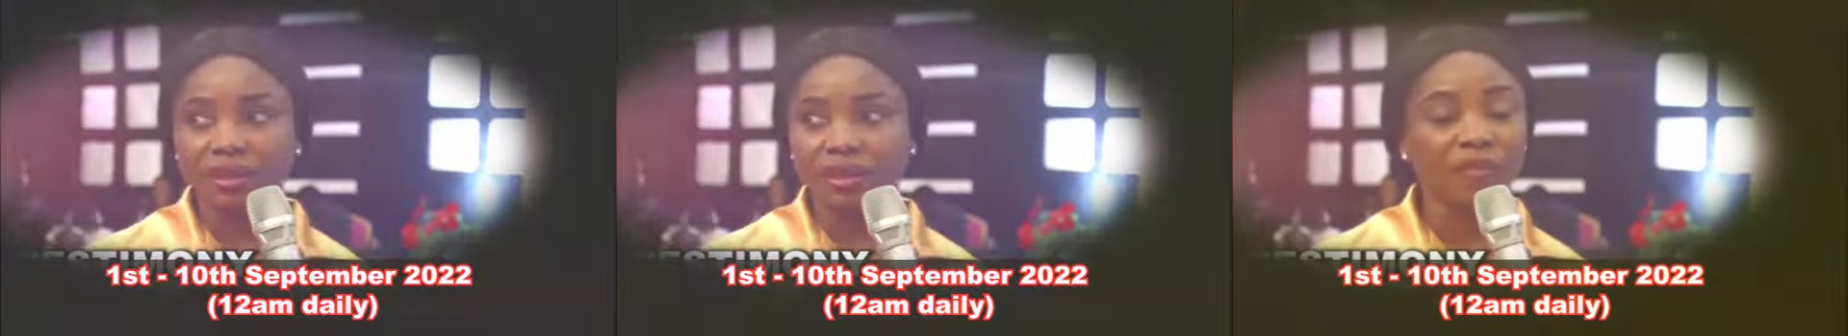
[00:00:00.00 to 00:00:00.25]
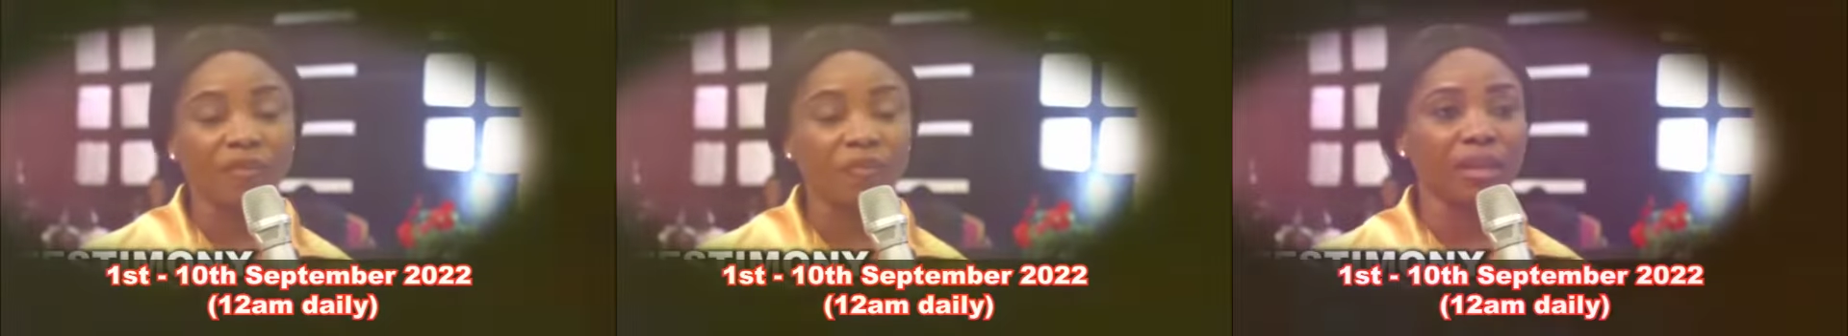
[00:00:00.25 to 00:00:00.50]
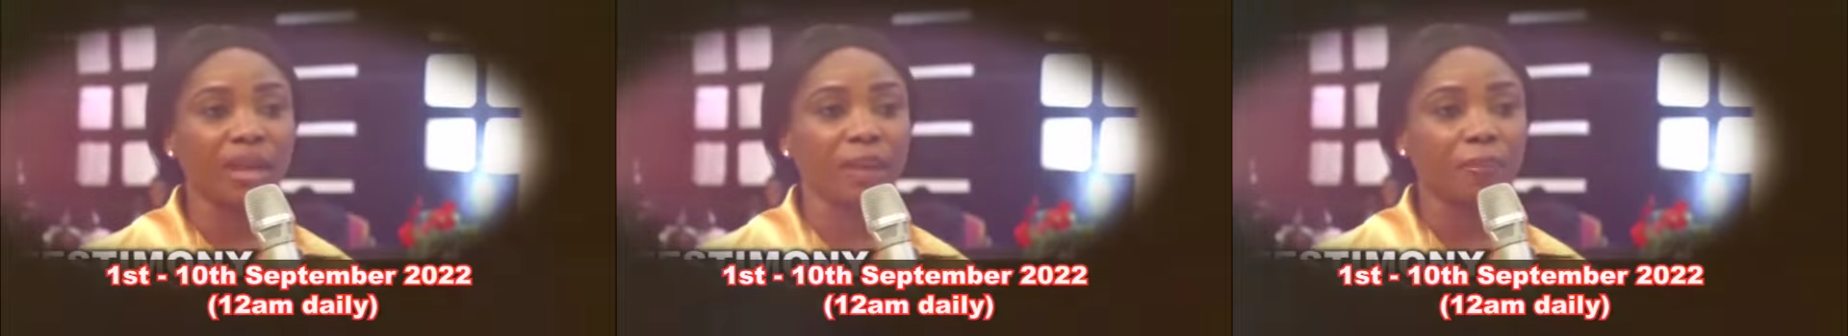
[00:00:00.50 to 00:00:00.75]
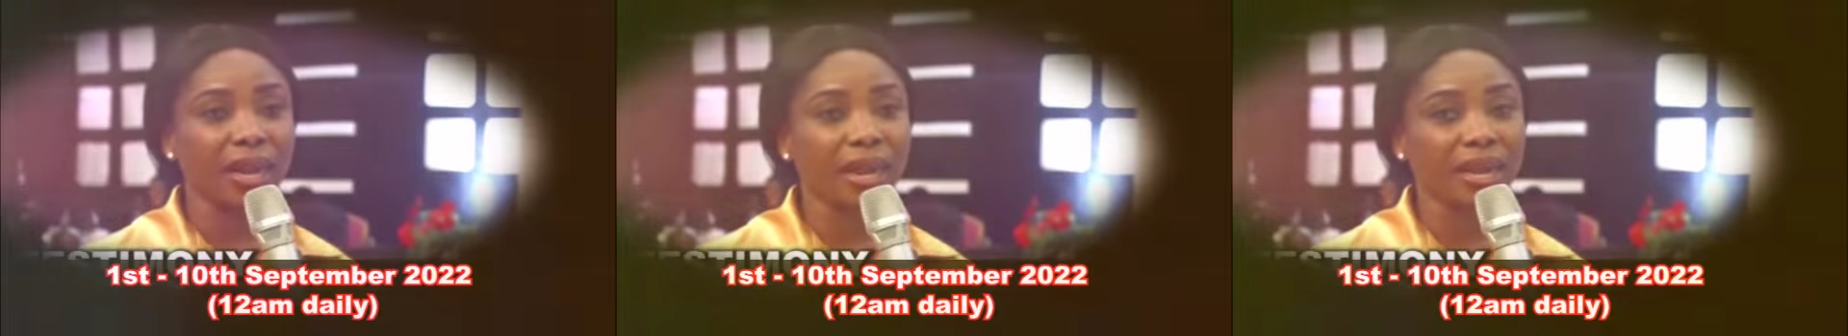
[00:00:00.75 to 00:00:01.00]
been
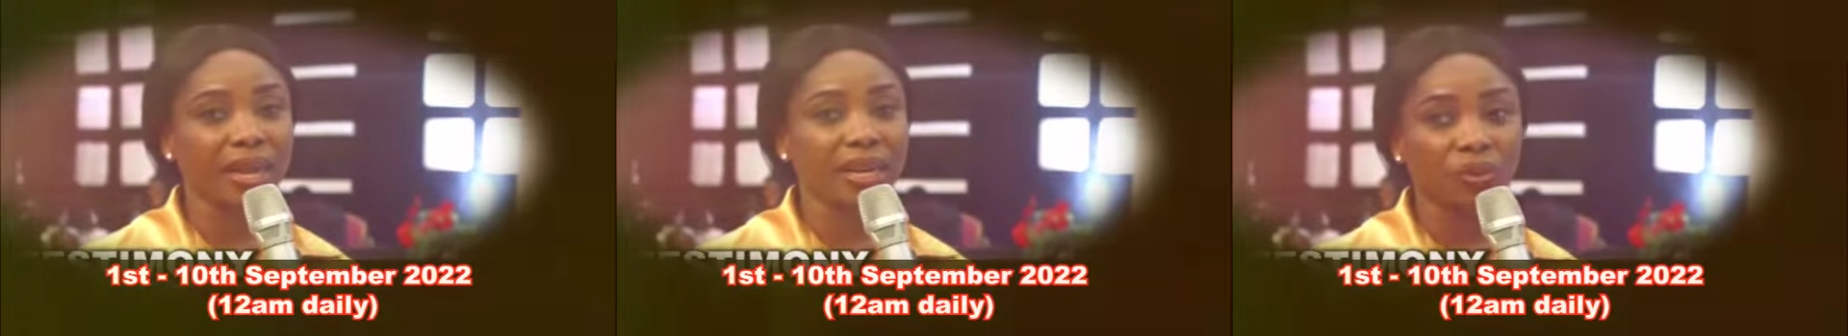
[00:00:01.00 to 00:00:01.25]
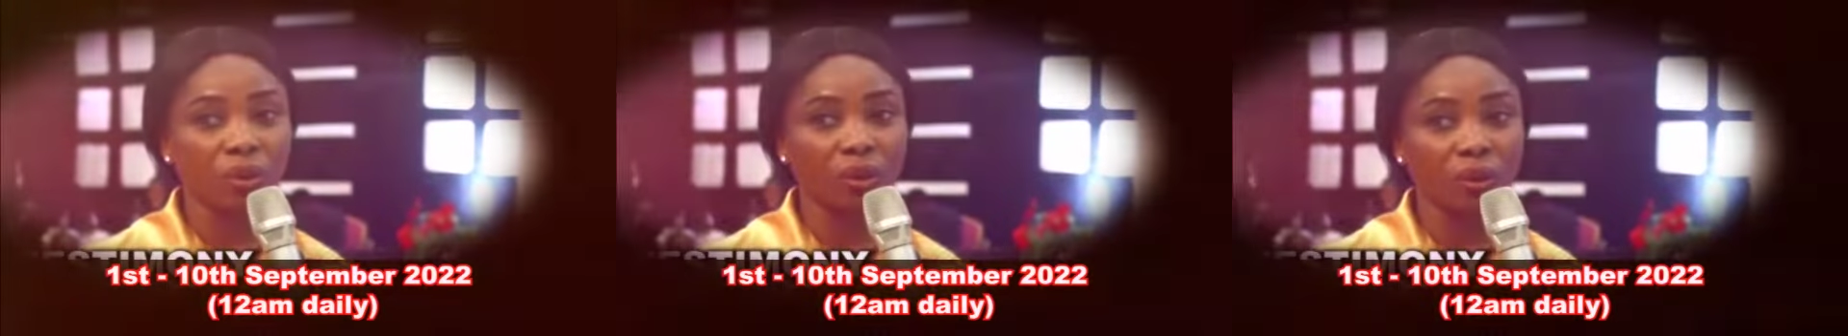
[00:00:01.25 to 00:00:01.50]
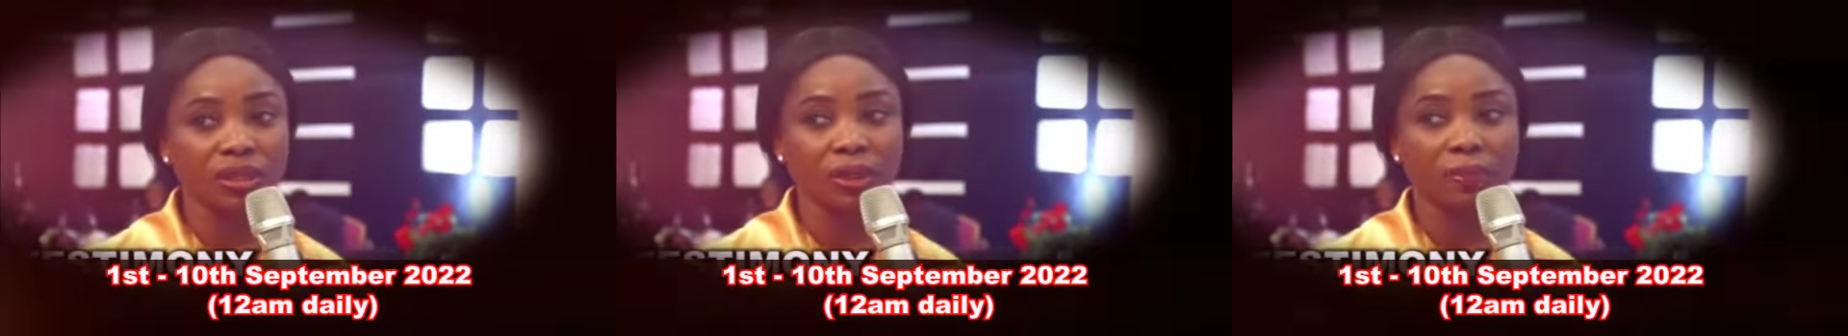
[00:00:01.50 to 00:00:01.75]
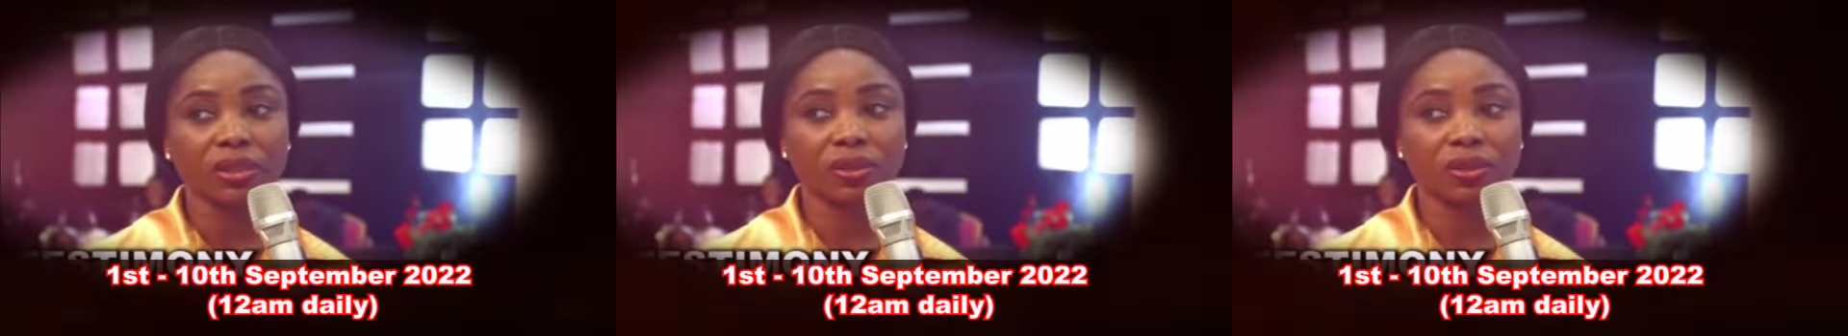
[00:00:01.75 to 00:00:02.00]
applying for, there's a
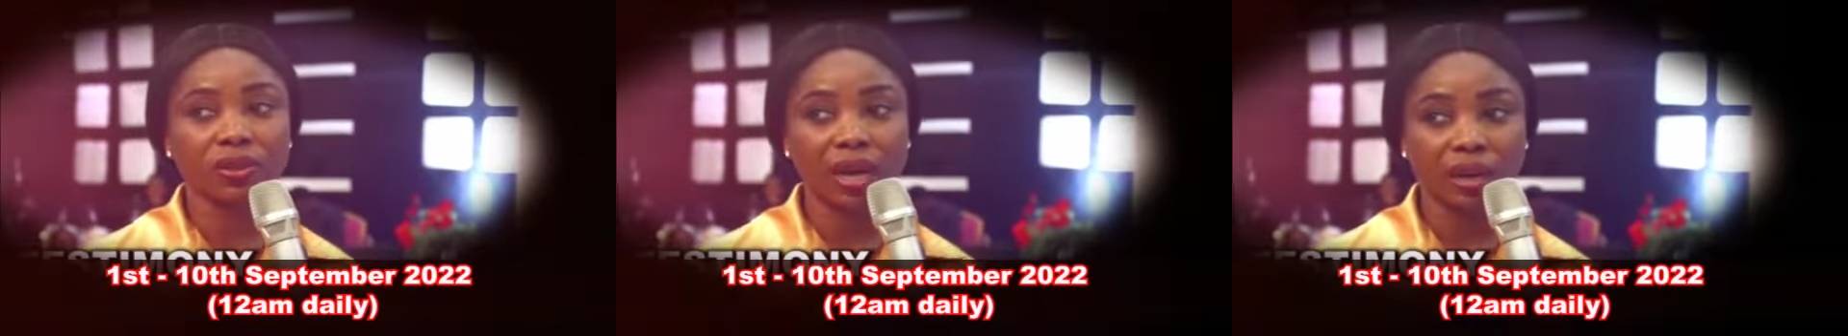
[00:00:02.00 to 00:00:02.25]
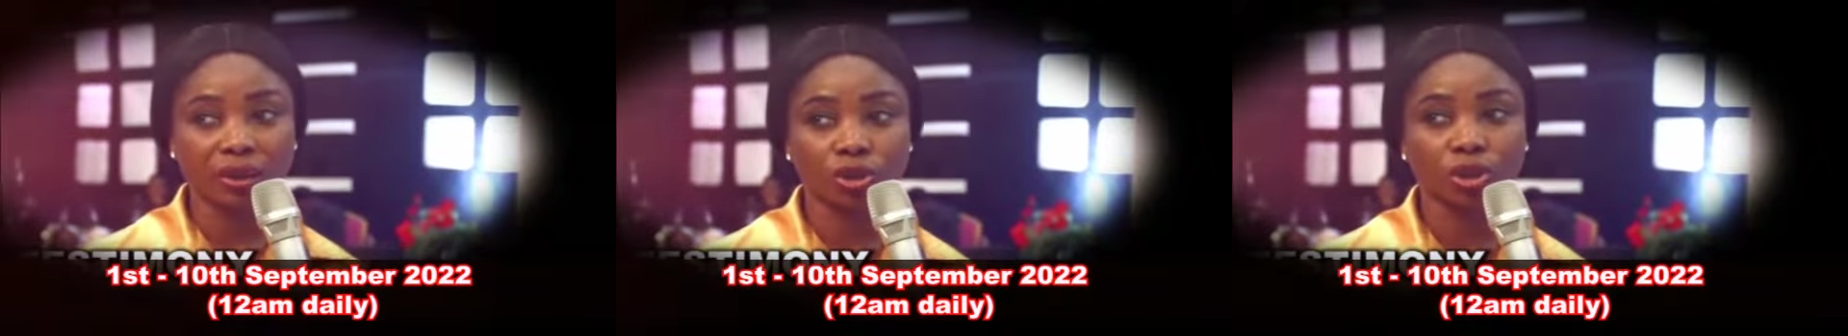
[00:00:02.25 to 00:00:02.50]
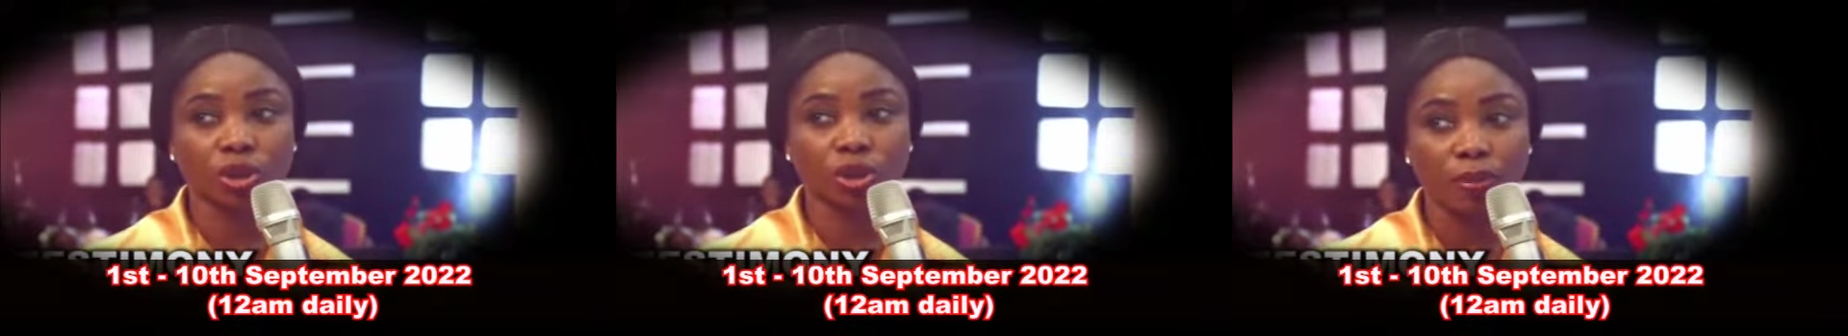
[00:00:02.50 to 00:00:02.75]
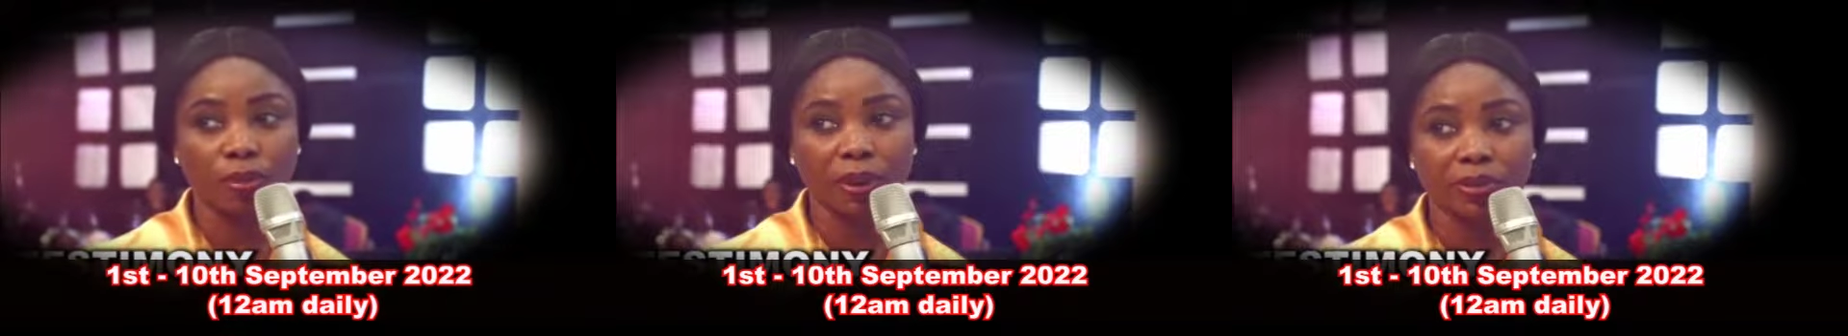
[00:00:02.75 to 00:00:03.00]
particular job I've
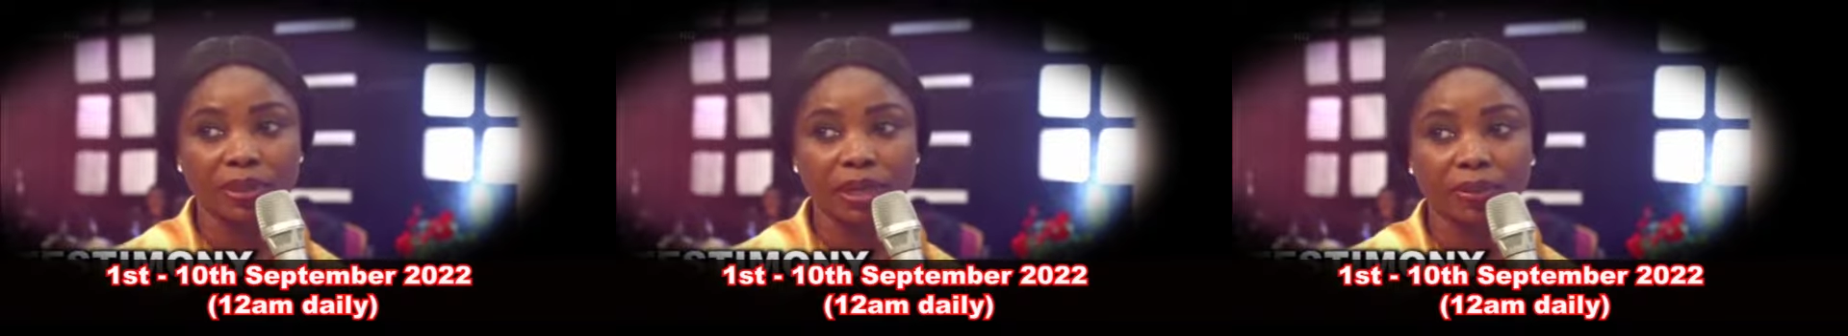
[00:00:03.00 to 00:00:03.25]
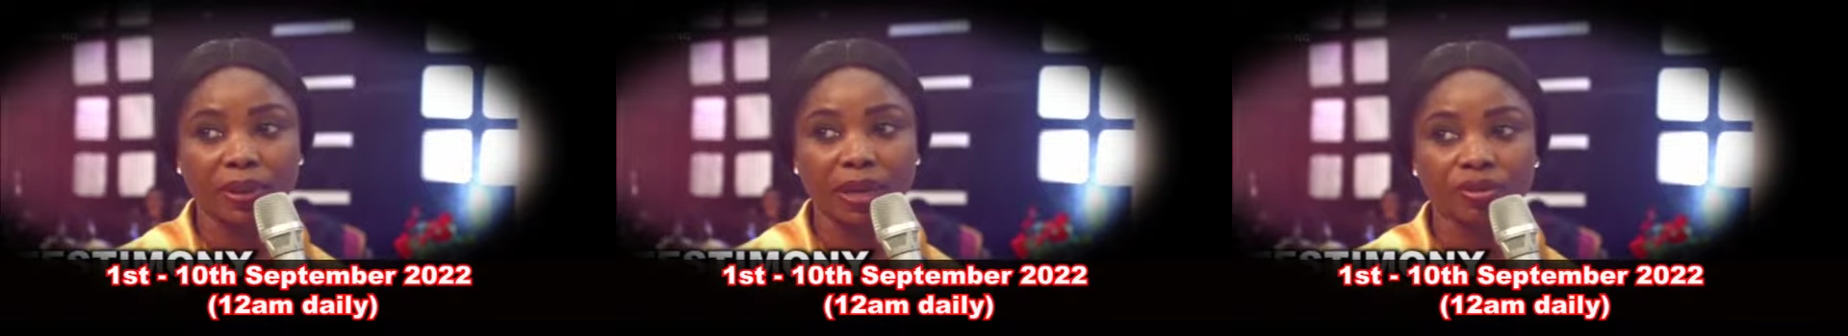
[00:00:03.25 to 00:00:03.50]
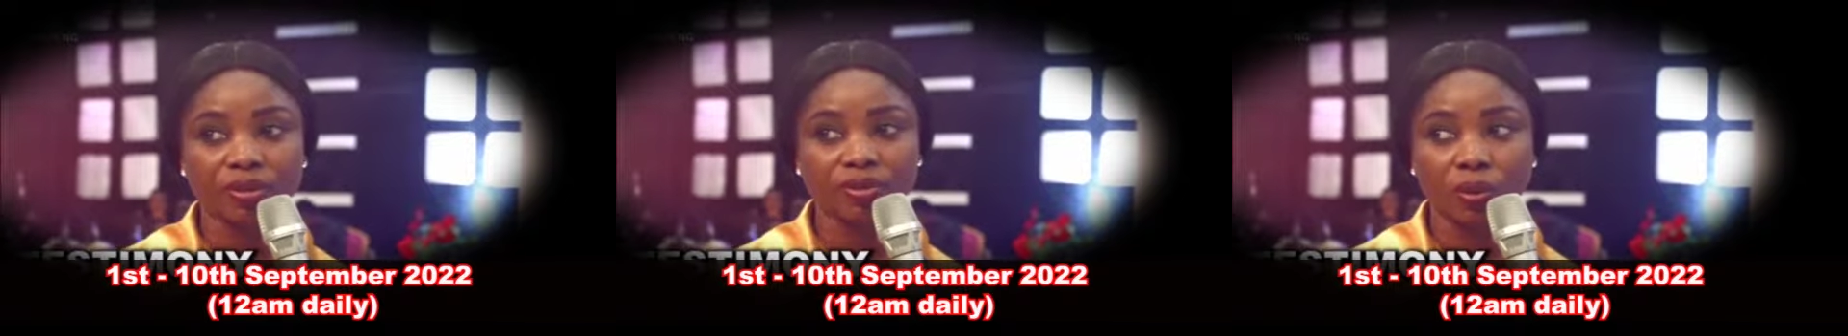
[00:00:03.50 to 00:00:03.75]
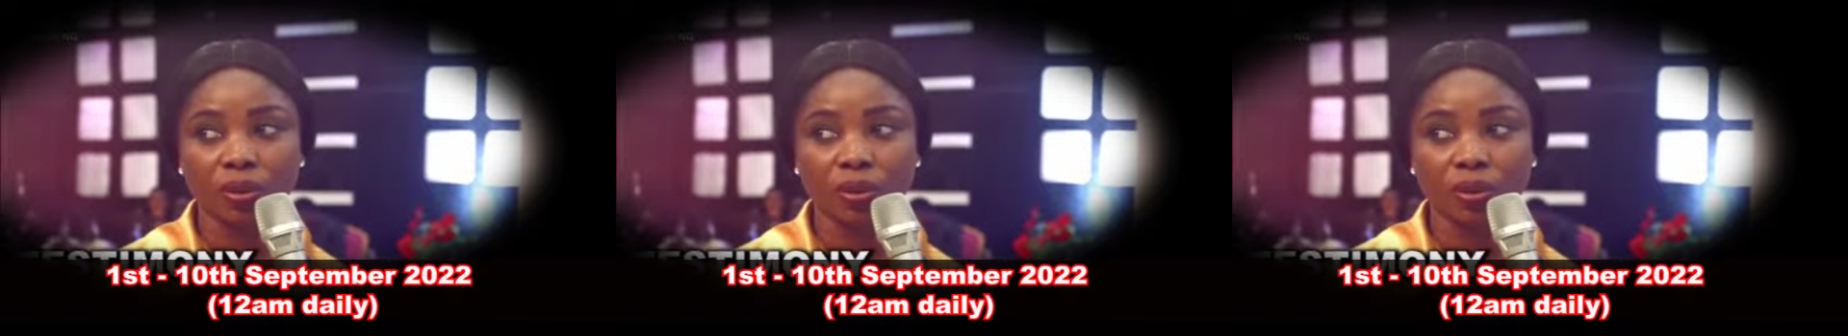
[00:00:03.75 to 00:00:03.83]
been applying for.